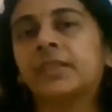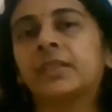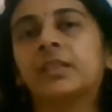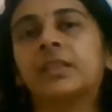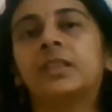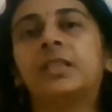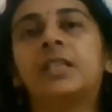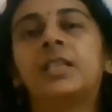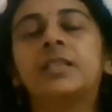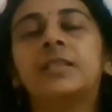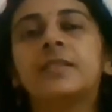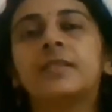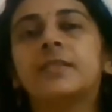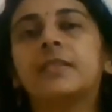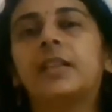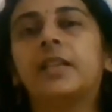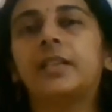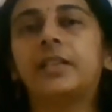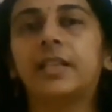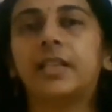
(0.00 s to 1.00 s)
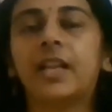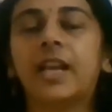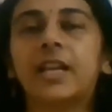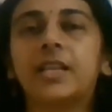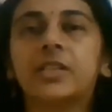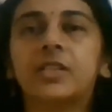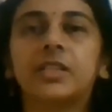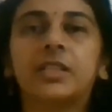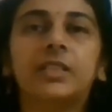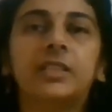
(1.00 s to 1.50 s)
This
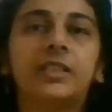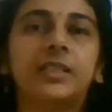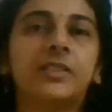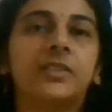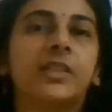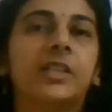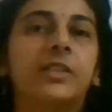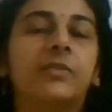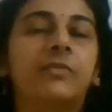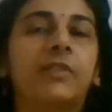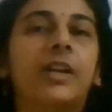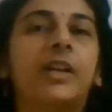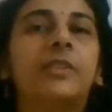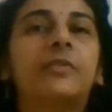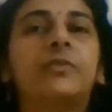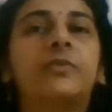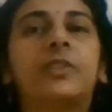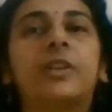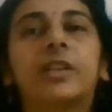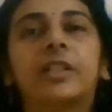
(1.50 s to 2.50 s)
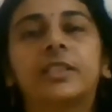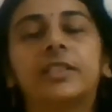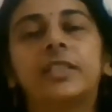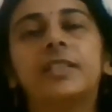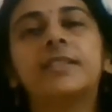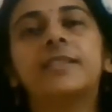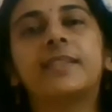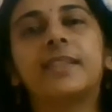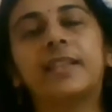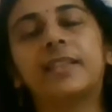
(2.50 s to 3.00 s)
interaction is required for the
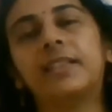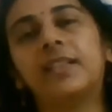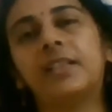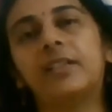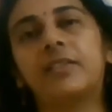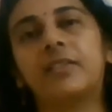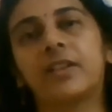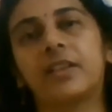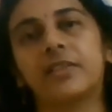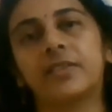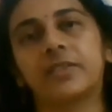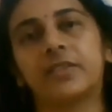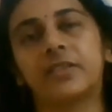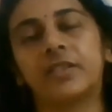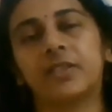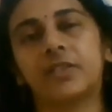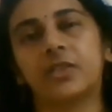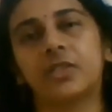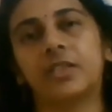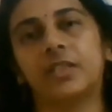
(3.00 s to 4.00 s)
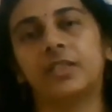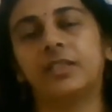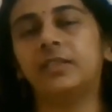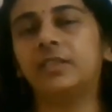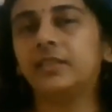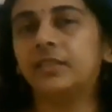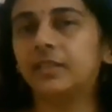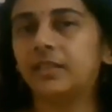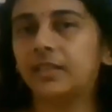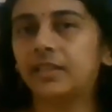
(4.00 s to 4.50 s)
signal
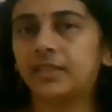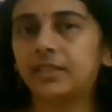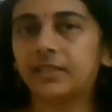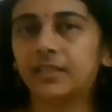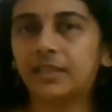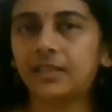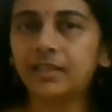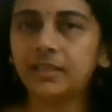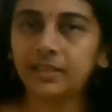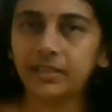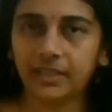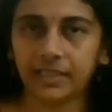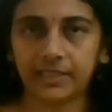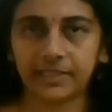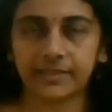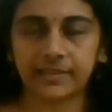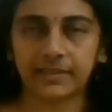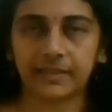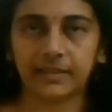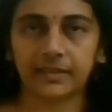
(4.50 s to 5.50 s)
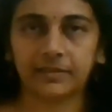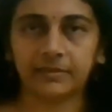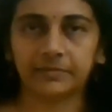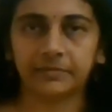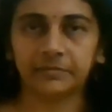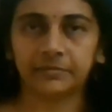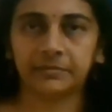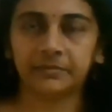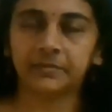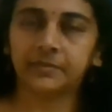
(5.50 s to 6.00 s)
transduction in the T cell.
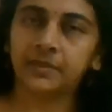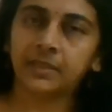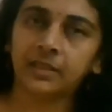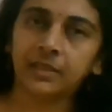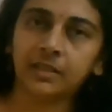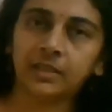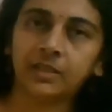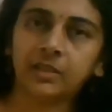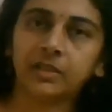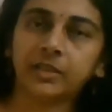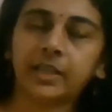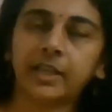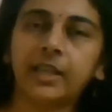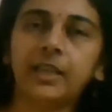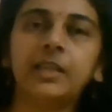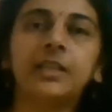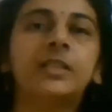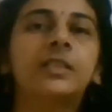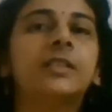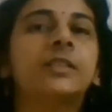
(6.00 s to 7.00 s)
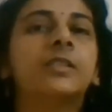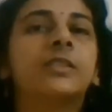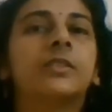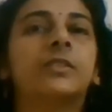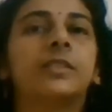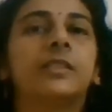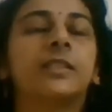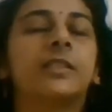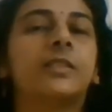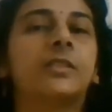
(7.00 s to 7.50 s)
Okay, so
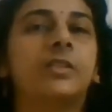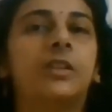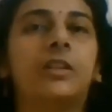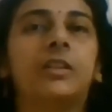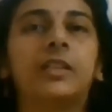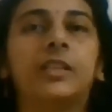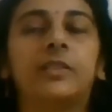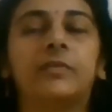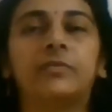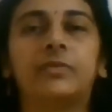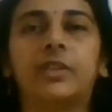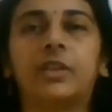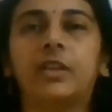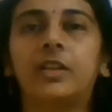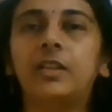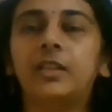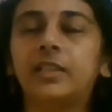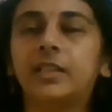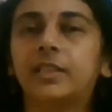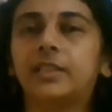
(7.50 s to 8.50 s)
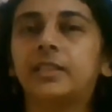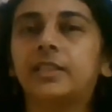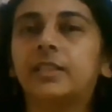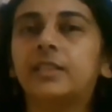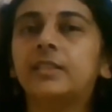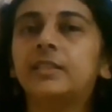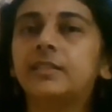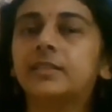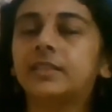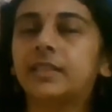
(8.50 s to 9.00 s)
this is not involved in
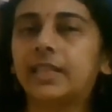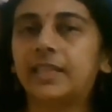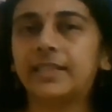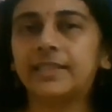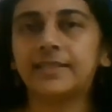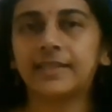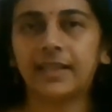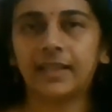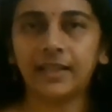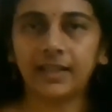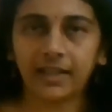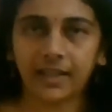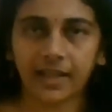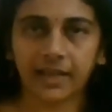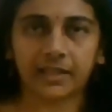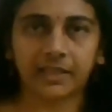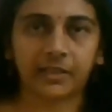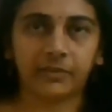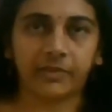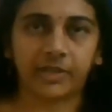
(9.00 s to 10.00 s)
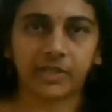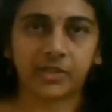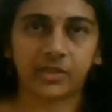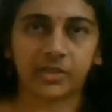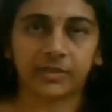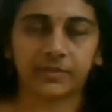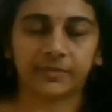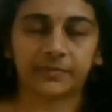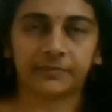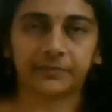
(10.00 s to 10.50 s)
the T cell
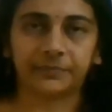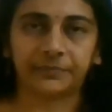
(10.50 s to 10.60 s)
activation.